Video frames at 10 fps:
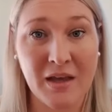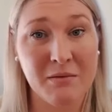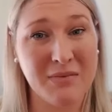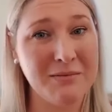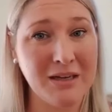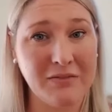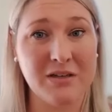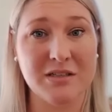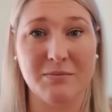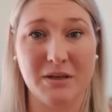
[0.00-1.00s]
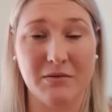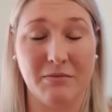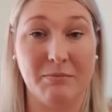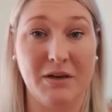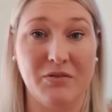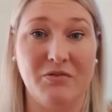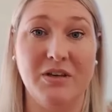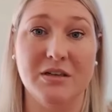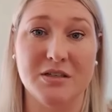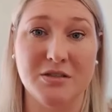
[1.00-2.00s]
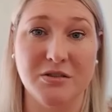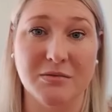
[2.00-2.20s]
Maybe even it's a bit of fear too.